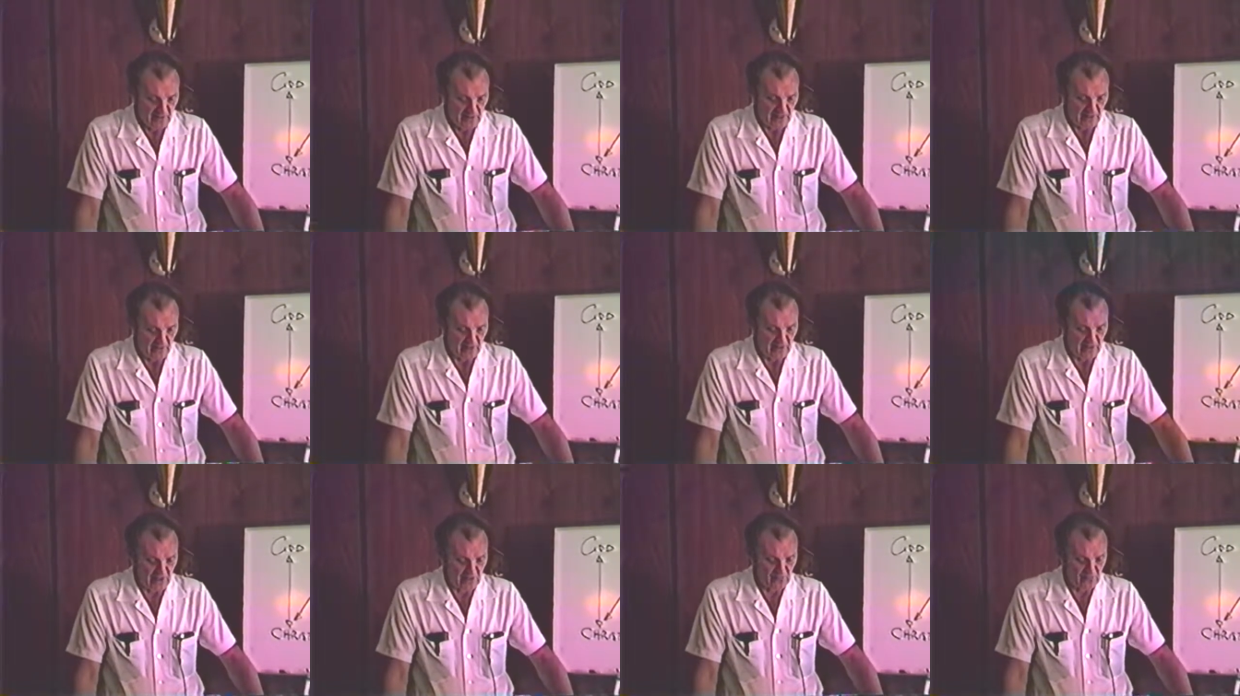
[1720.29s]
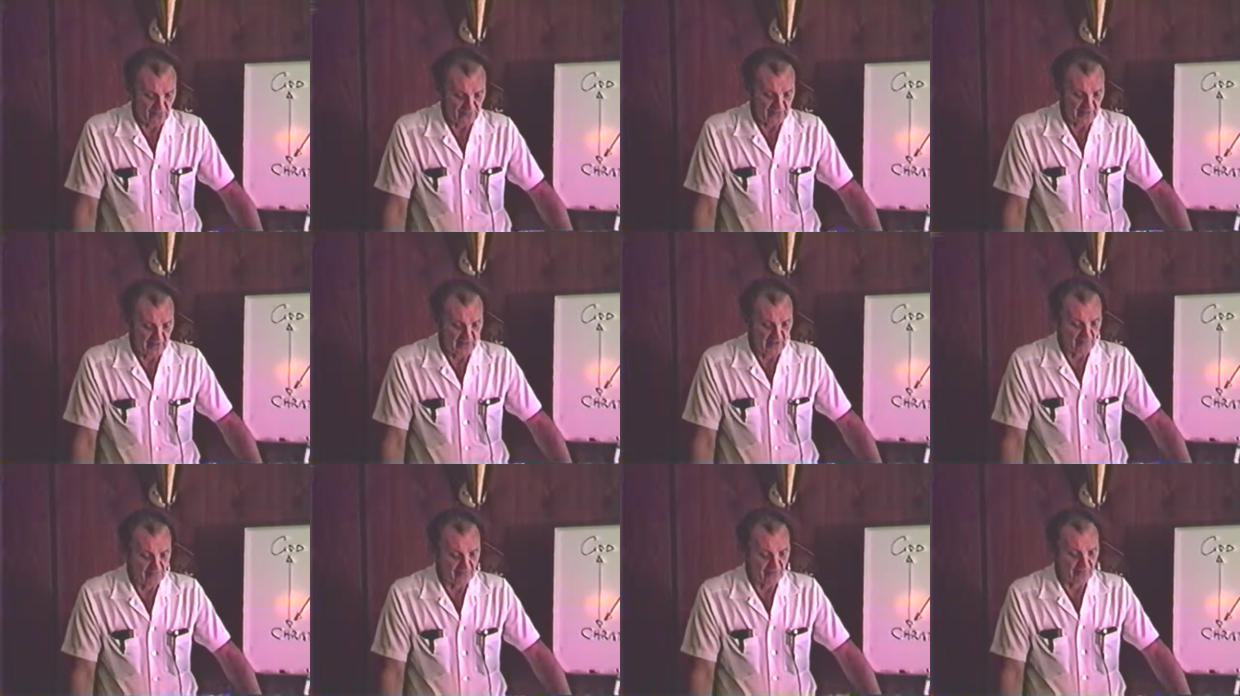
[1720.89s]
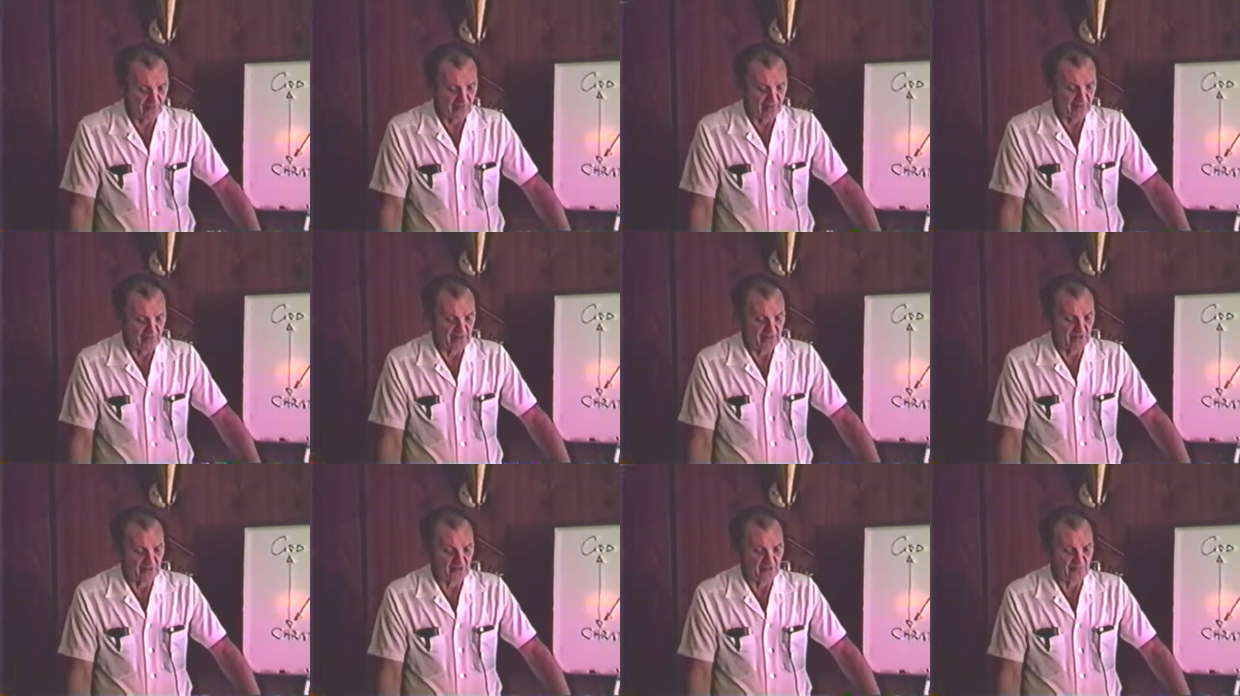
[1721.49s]
how ignorant they are provided
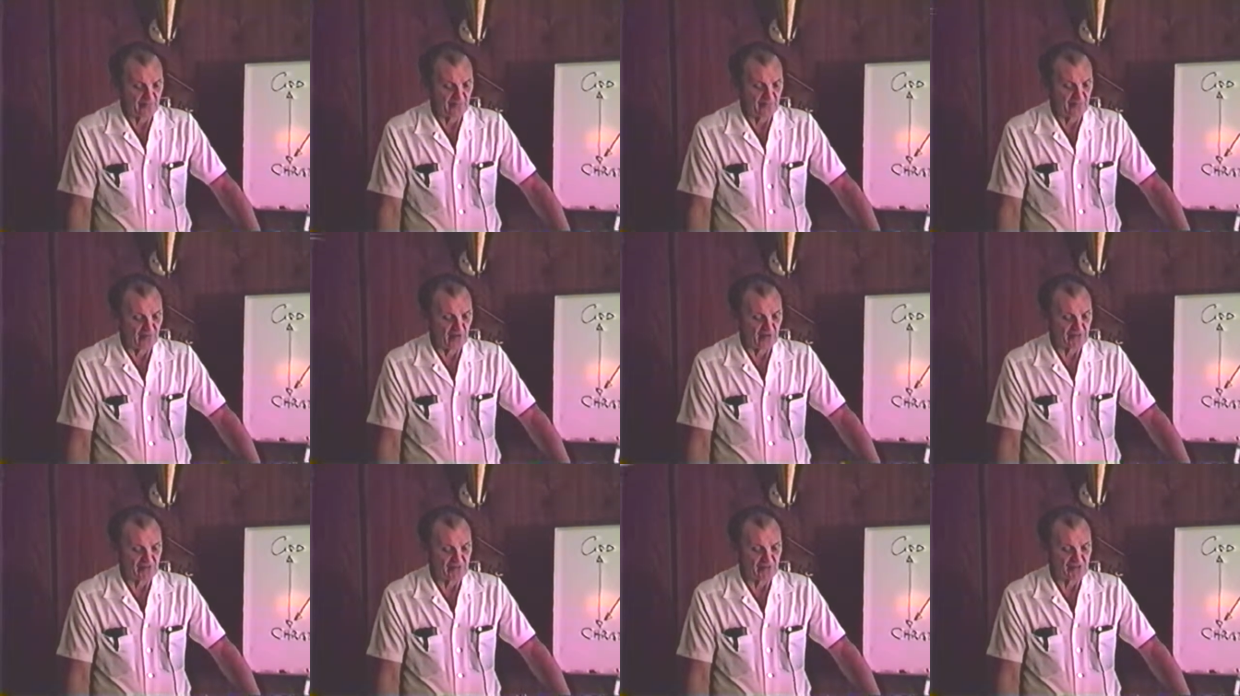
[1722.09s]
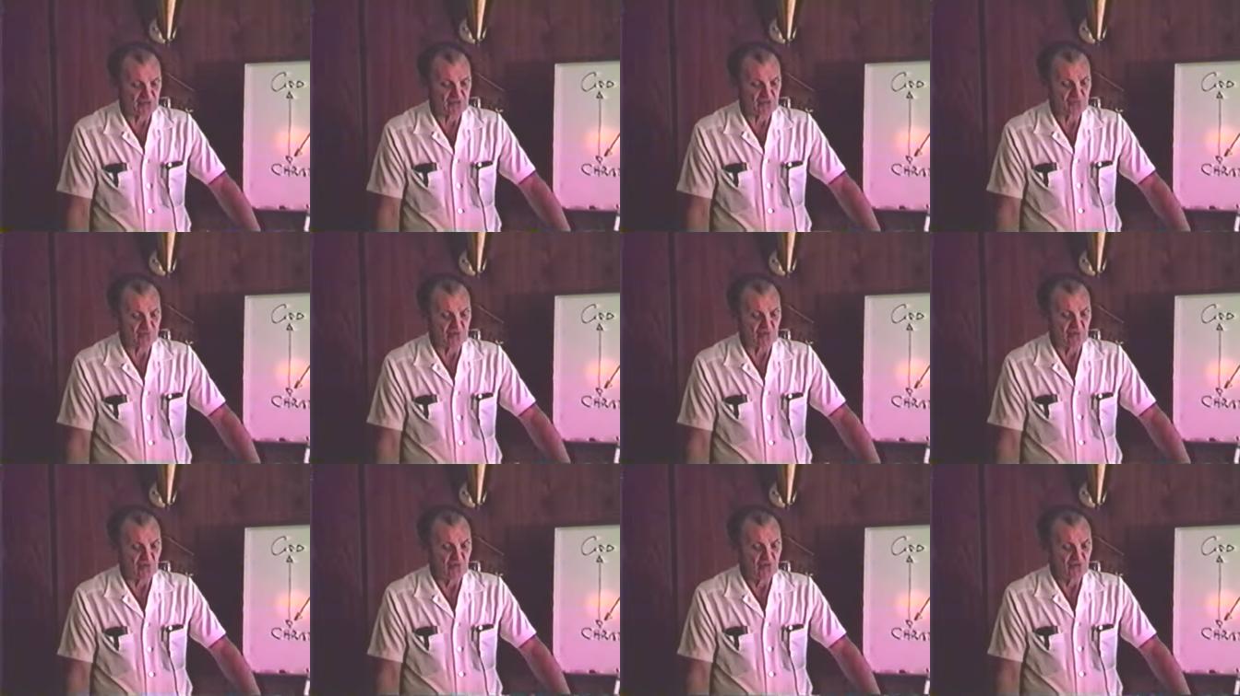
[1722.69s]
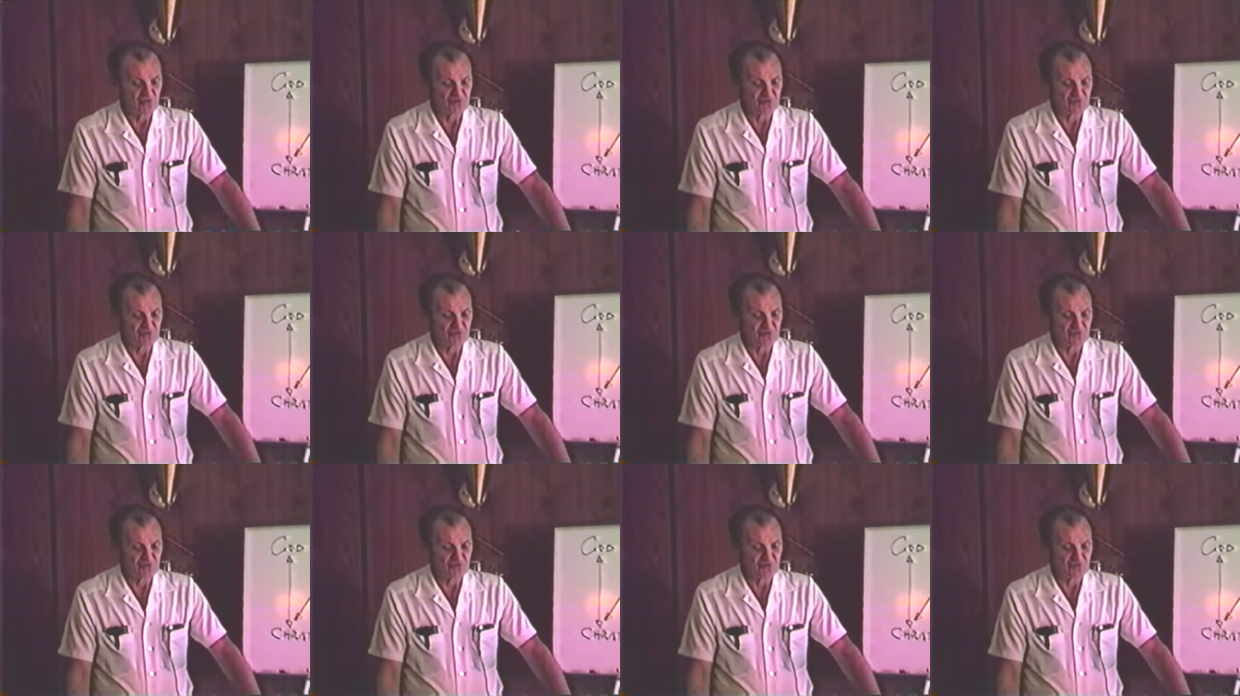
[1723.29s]
there to provide the necessary